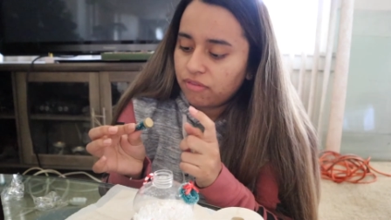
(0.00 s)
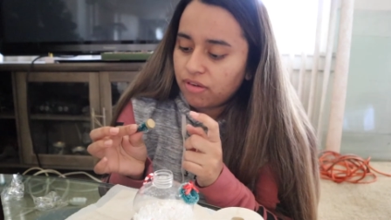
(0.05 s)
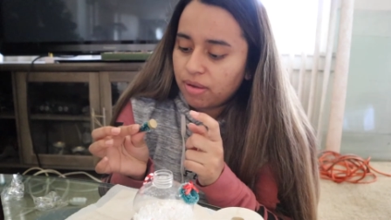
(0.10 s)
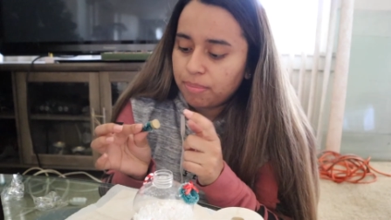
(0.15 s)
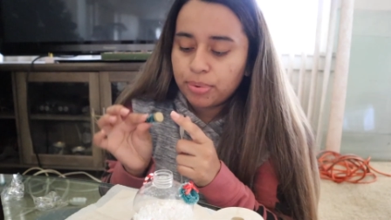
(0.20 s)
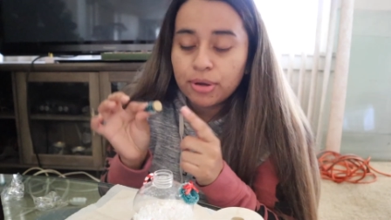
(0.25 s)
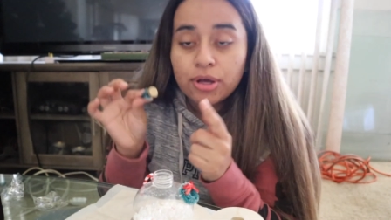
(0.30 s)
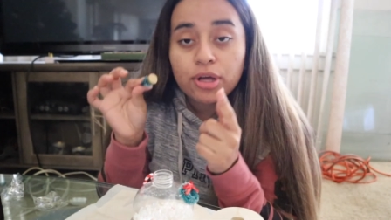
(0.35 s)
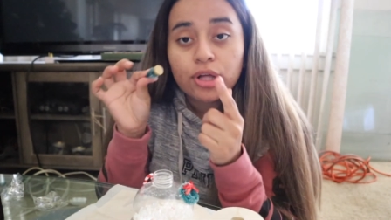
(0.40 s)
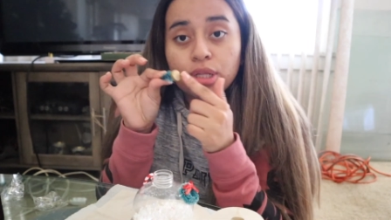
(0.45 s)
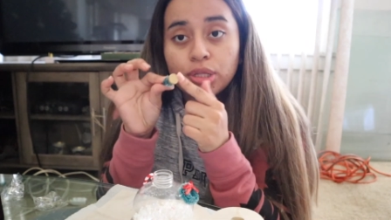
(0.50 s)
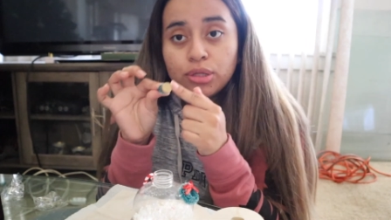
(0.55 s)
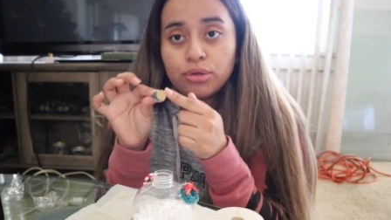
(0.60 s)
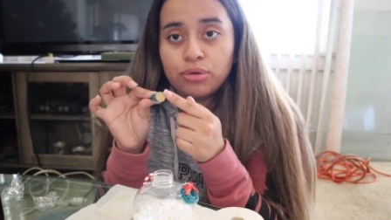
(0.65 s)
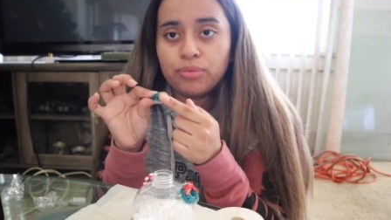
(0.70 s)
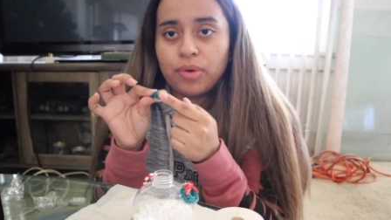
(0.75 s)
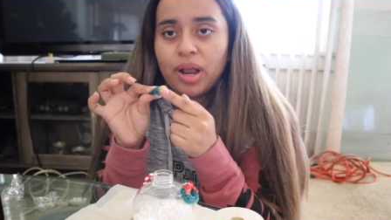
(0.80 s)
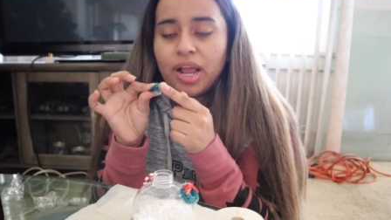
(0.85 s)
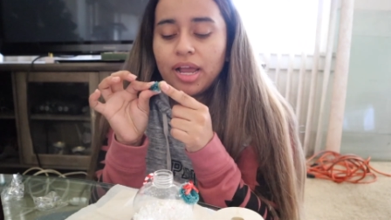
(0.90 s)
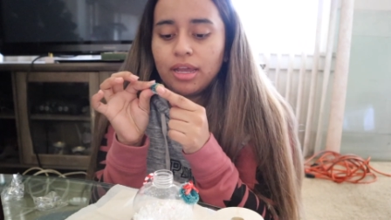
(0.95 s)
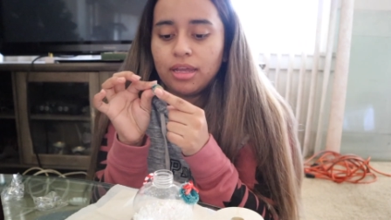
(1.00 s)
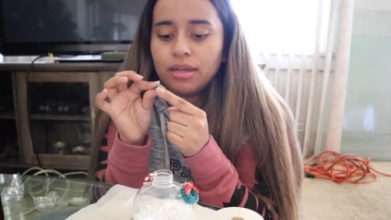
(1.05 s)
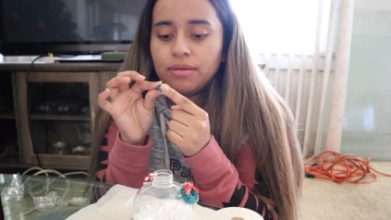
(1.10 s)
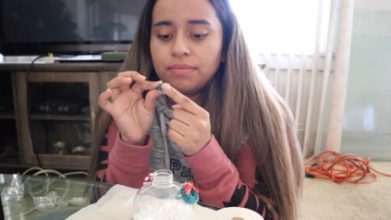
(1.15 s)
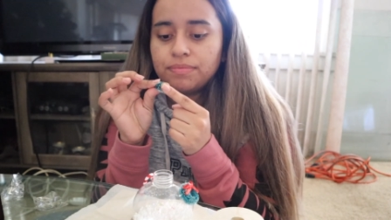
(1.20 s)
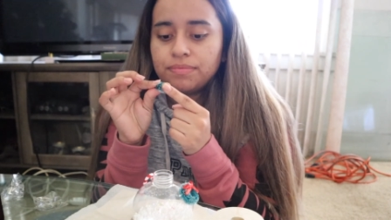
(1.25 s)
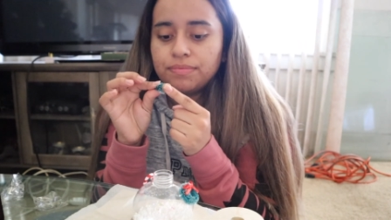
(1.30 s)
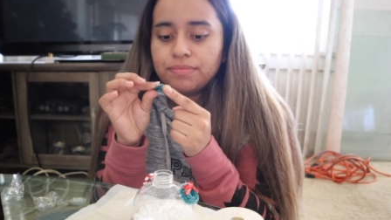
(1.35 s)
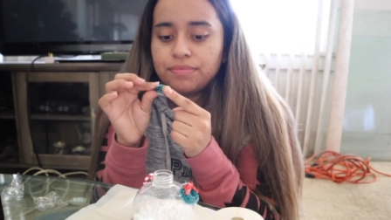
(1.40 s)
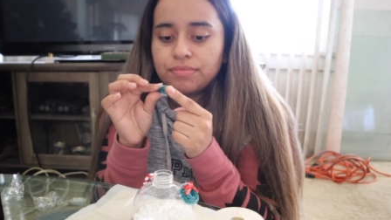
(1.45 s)
if I put glue right,
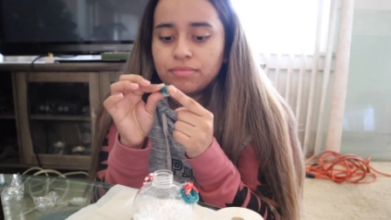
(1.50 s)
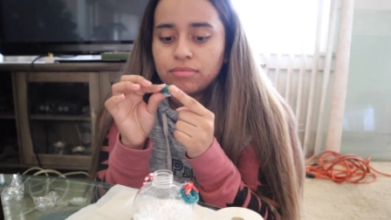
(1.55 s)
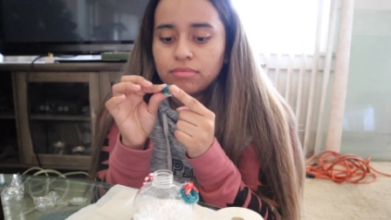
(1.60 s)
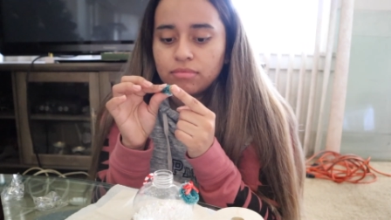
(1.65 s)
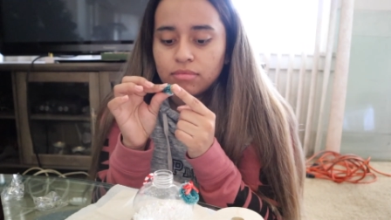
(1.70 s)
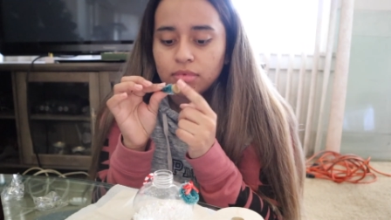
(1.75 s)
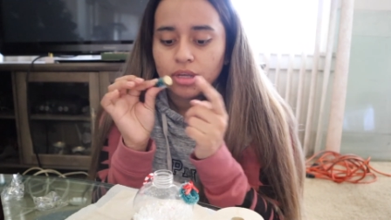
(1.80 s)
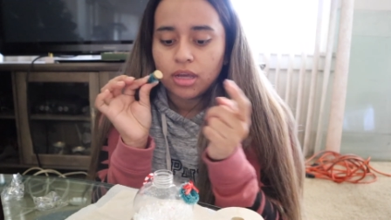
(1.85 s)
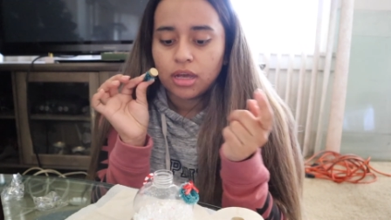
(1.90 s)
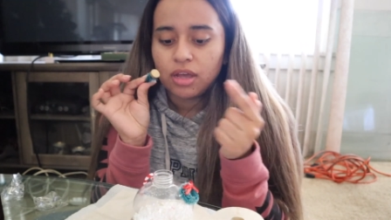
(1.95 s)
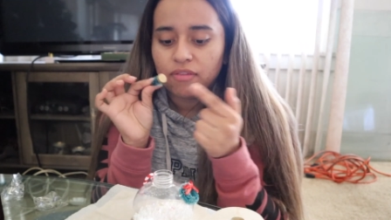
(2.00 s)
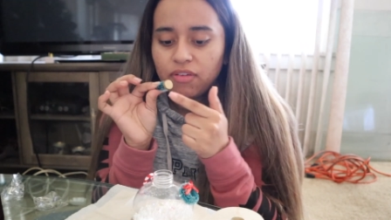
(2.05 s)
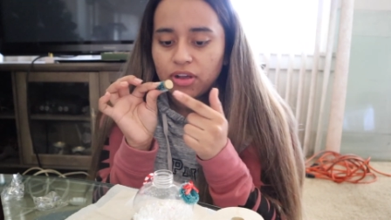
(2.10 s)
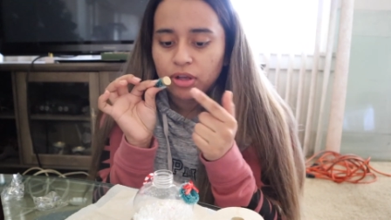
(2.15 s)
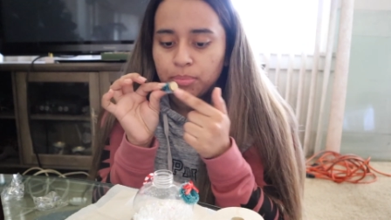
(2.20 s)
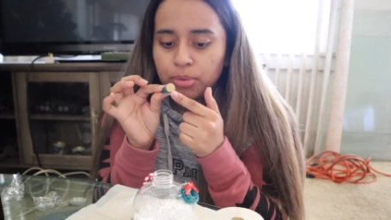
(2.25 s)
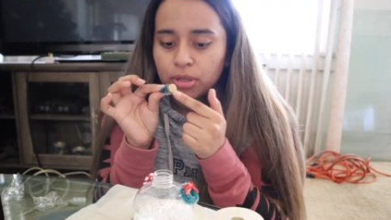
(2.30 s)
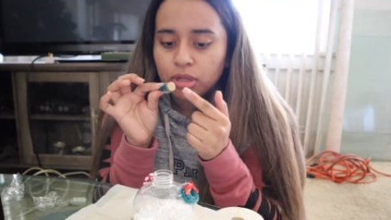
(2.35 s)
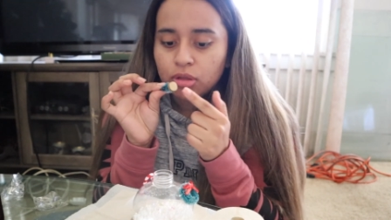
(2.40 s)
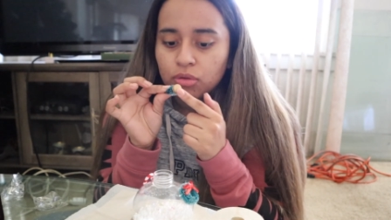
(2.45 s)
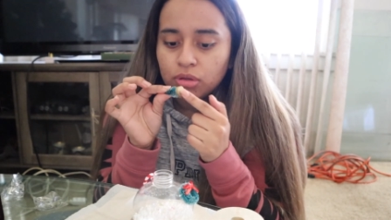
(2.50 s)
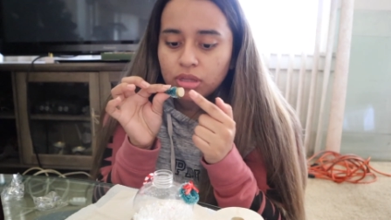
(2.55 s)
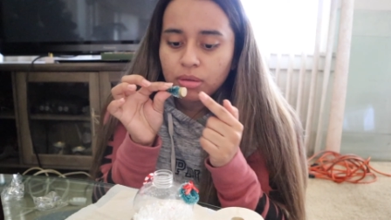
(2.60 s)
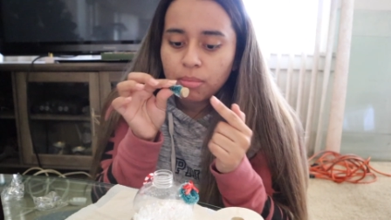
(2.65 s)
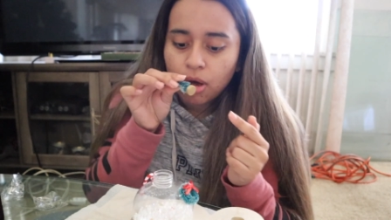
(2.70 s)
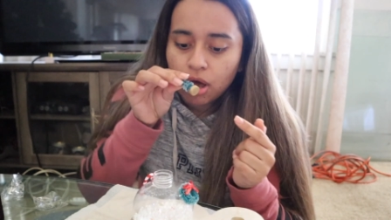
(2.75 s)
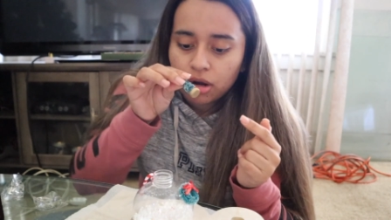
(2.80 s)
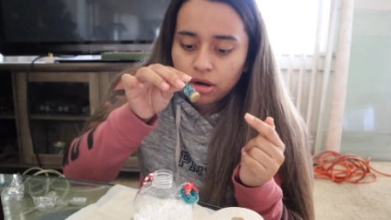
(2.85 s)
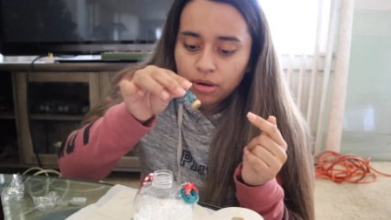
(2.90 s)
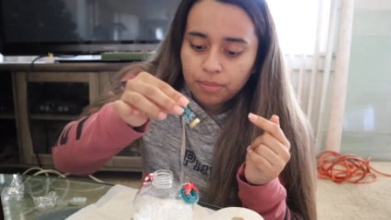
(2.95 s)
if I put glue at the
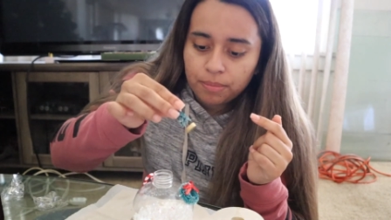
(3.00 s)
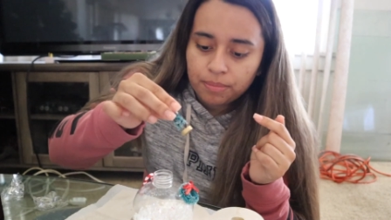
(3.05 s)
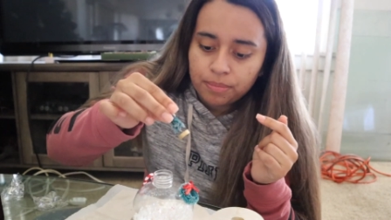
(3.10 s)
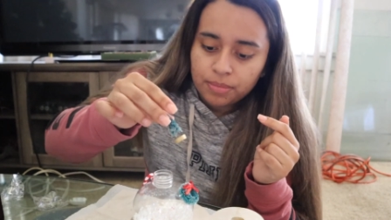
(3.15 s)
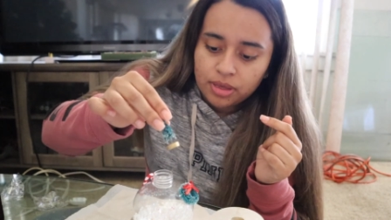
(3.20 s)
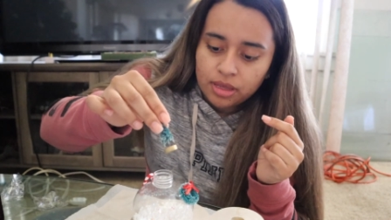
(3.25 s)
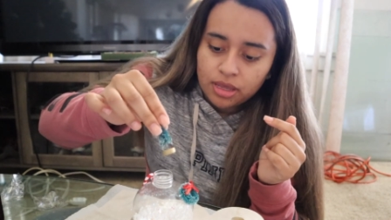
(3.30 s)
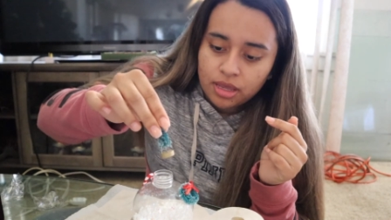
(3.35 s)
bottom